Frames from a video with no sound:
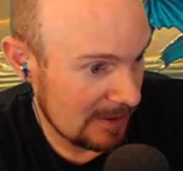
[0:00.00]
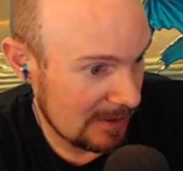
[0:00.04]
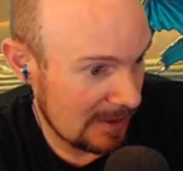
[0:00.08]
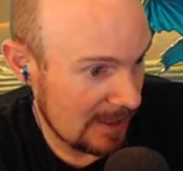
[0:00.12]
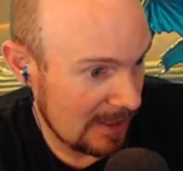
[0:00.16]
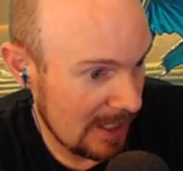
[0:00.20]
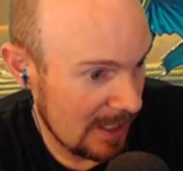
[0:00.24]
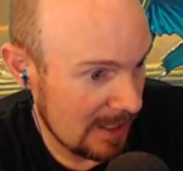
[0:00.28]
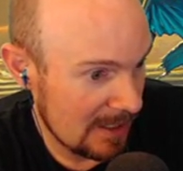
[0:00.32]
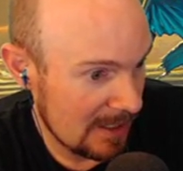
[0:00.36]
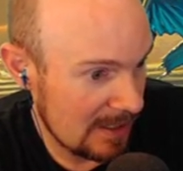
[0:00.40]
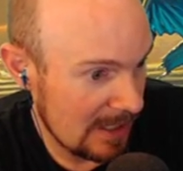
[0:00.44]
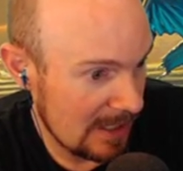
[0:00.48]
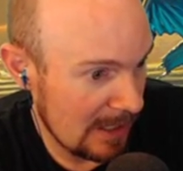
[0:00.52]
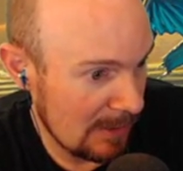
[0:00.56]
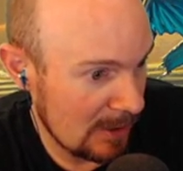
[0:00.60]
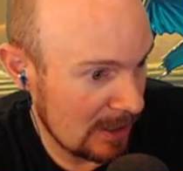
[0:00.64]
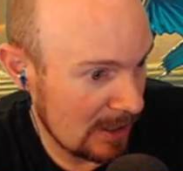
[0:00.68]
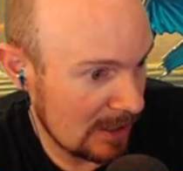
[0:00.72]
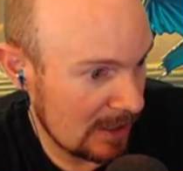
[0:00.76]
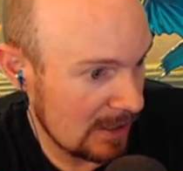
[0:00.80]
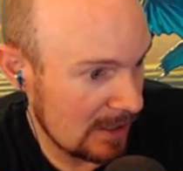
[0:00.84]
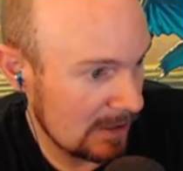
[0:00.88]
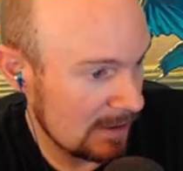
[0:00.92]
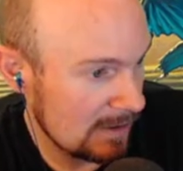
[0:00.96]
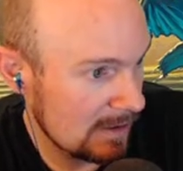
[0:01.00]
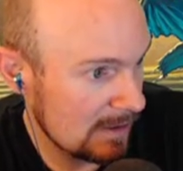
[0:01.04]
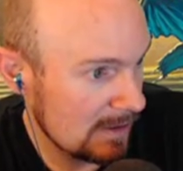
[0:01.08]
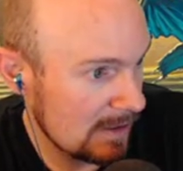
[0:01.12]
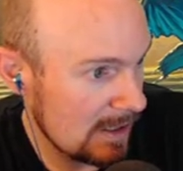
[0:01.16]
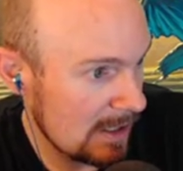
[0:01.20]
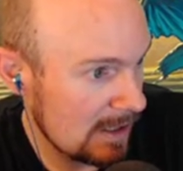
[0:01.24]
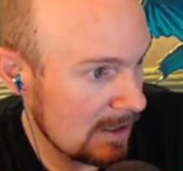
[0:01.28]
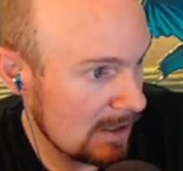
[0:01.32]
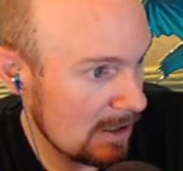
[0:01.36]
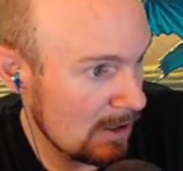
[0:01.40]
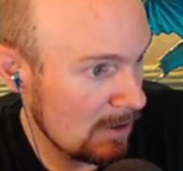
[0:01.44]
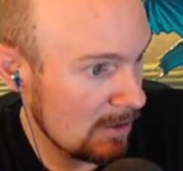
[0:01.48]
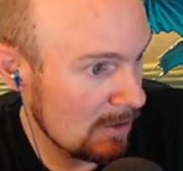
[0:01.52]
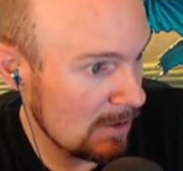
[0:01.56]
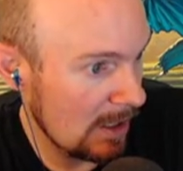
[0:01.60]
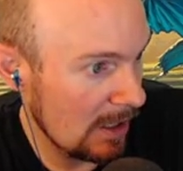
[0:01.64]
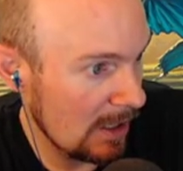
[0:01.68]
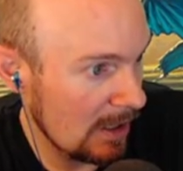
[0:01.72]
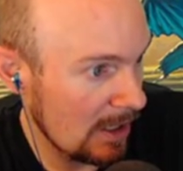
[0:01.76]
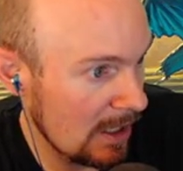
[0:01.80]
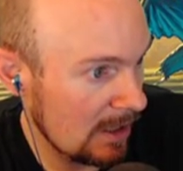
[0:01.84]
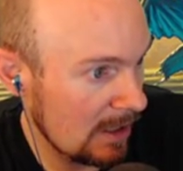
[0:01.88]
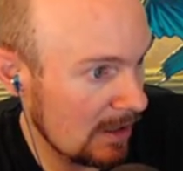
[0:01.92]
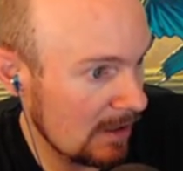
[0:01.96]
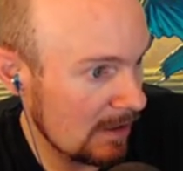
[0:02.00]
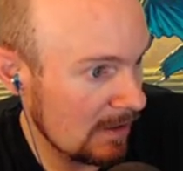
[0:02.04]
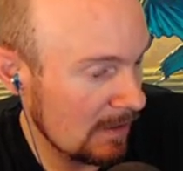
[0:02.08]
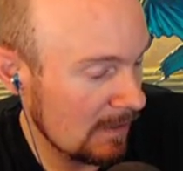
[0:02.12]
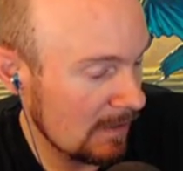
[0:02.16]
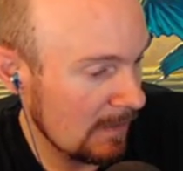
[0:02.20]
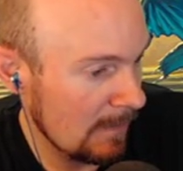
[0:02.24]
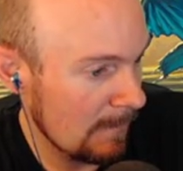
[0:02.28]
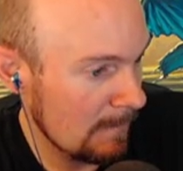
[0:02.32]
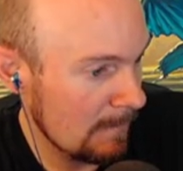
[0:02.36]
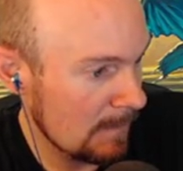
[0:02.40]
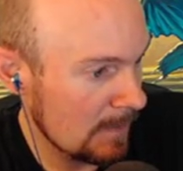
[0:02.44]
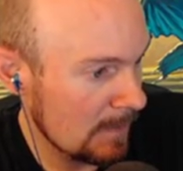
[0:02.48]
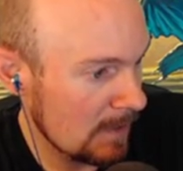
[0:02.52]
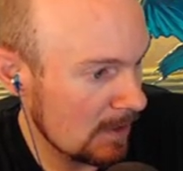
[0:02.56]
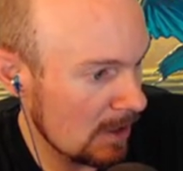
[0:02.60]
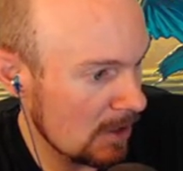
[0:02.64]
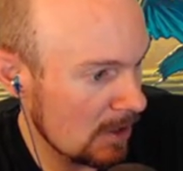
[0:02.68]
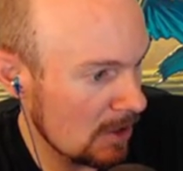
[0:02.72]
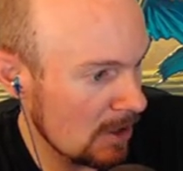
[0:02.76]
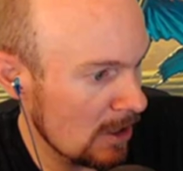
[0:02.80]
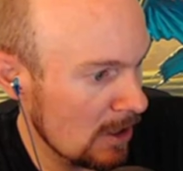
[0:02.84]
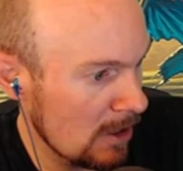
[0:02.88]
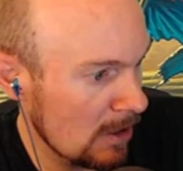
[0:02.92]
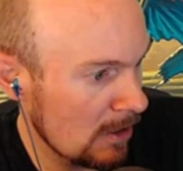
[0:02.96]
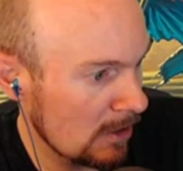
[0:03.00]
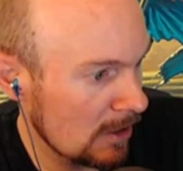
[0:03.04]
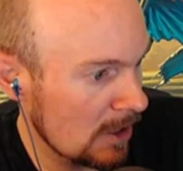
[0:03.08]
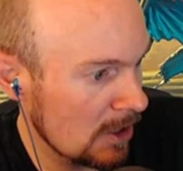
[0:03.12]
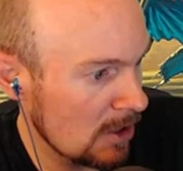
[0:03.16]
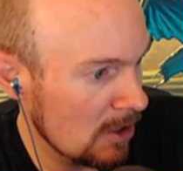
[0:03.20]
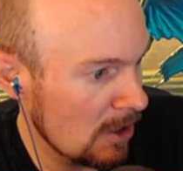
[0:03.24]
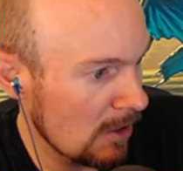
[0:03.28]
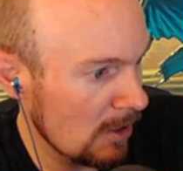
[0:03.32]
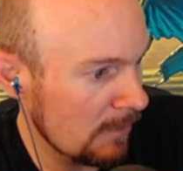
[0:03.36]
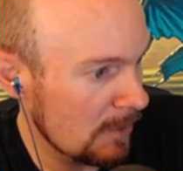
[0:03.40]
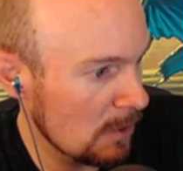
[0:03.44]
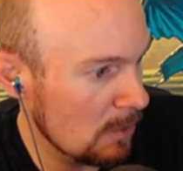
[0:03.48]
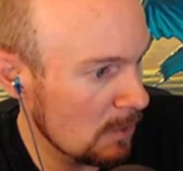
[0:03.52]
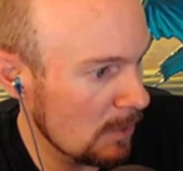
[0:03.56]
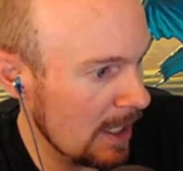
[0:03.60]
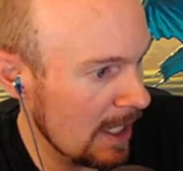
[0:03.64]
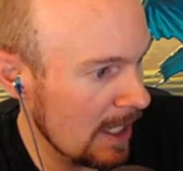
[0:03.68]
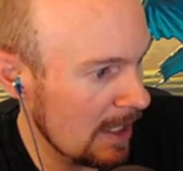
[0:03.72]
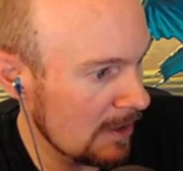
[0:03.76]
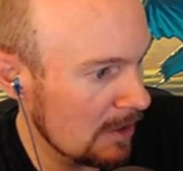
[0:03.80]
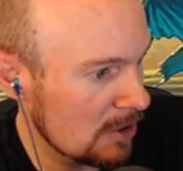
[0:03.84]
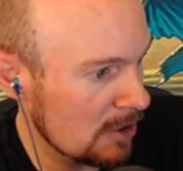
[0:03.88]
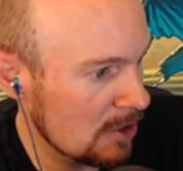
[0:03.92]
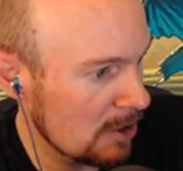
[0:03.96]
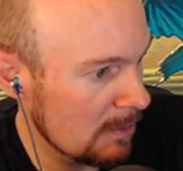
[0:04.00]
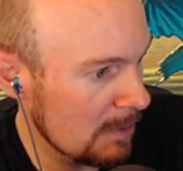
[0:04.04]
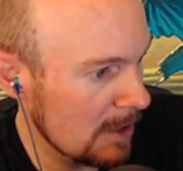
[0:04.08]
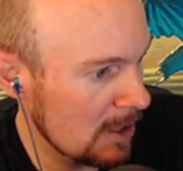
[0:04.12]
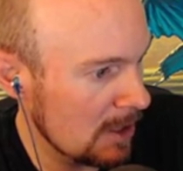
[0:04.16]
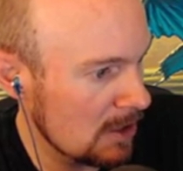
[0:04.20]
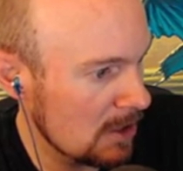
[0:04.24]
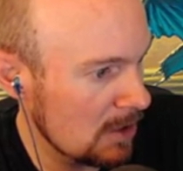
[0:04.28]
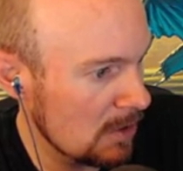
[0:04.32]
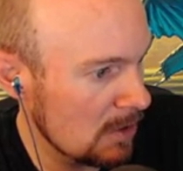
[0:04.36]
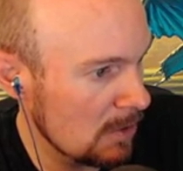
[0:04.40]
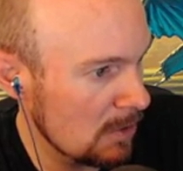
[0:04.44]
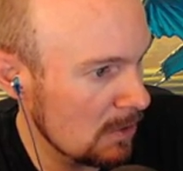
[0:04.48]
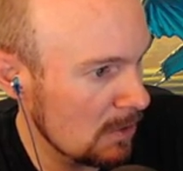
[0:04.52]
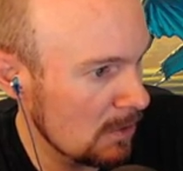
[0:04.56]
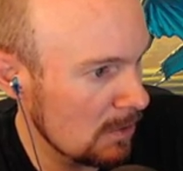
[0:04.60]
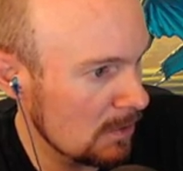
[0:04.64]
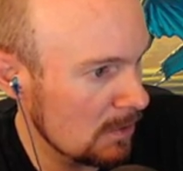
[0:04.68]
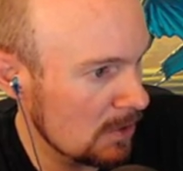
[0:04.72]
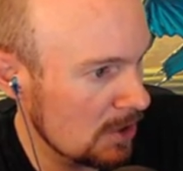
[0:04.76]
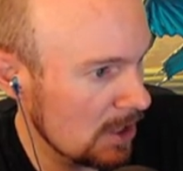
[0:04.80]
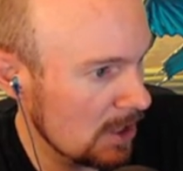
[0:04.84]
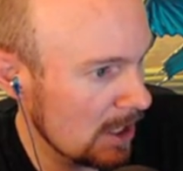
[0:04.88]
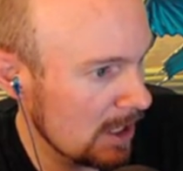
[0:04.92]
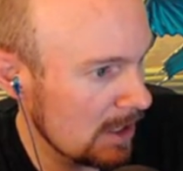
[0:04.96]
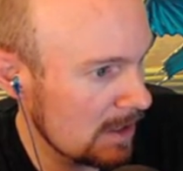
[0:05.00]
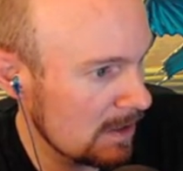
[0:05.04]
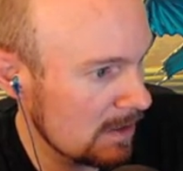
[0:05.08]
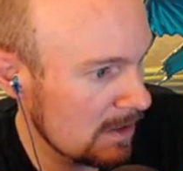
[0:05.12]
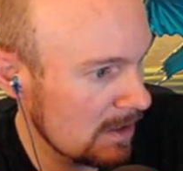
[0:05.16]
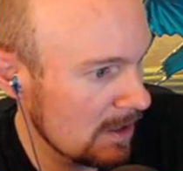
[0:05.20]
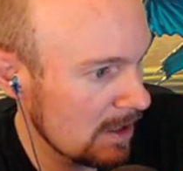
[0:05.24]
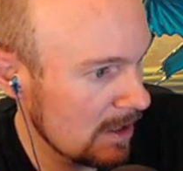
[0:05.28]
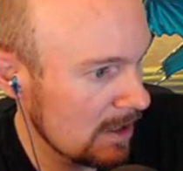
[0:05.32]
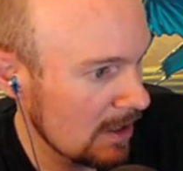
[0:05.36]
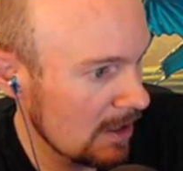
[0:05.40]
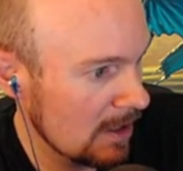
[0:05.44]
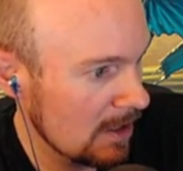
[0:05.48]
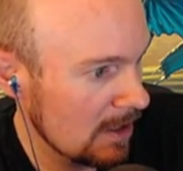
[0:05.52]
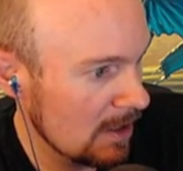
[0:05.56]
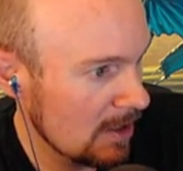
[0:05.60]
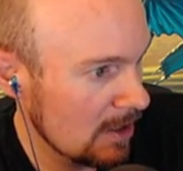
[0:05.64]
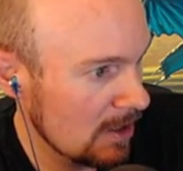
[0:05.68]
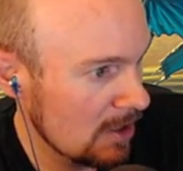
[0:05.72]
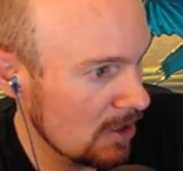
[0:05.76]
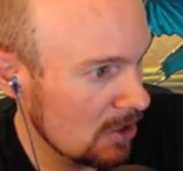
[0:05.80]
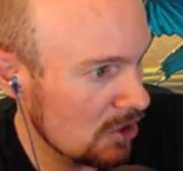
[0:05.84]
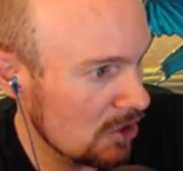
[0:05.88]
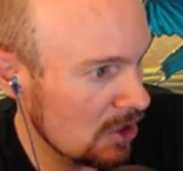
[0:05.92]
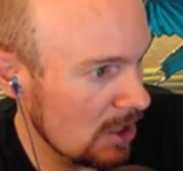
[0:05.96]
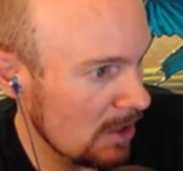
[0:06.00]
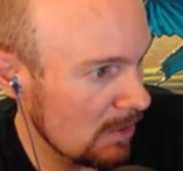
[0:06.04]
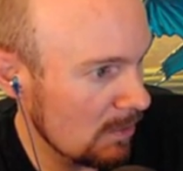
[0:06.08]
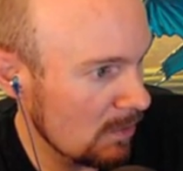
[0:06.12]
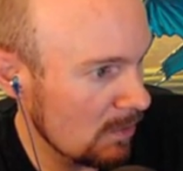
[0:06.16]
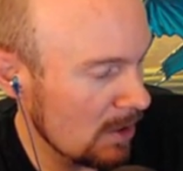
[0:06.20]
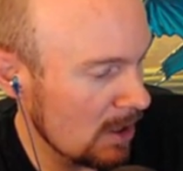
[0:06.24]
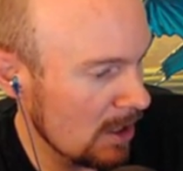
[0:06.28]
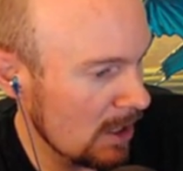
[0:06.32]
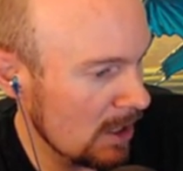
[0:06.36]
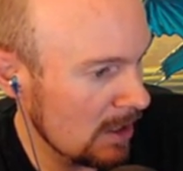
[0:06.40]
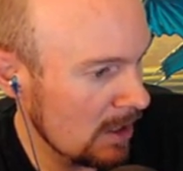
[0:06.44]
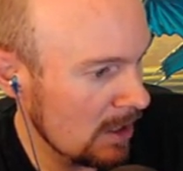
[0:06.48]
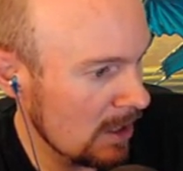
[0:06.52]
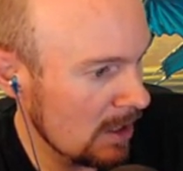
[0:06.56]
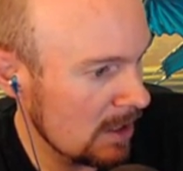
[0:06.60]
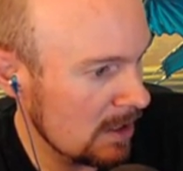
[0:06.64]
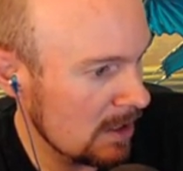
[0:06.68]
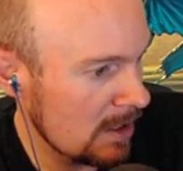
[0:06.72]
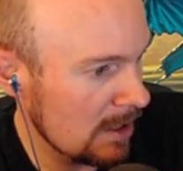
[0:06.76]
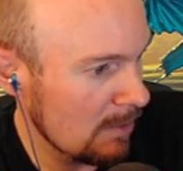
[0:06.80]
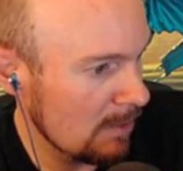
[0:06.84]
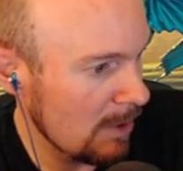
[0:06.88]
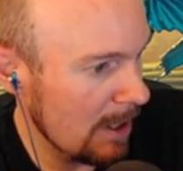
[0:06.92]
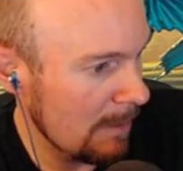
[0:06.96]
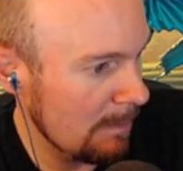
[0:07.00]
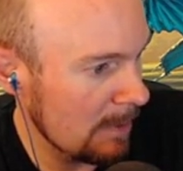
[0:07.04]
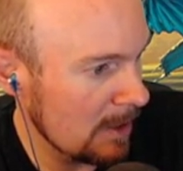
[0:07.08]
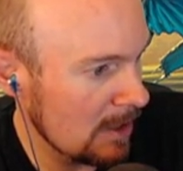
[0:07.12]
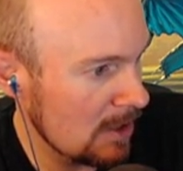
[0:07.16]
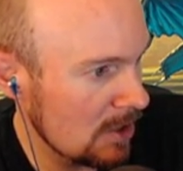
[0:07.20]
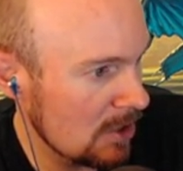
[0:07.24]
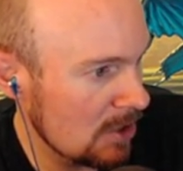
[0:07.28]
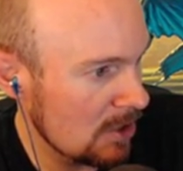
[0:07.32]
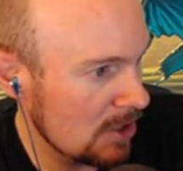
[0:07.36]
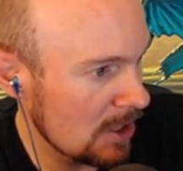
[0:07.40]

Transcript: Okay, does that work? Does this go to the link? Can y'all can y'all view that? There should be two sheets. Sheet one is the weapons.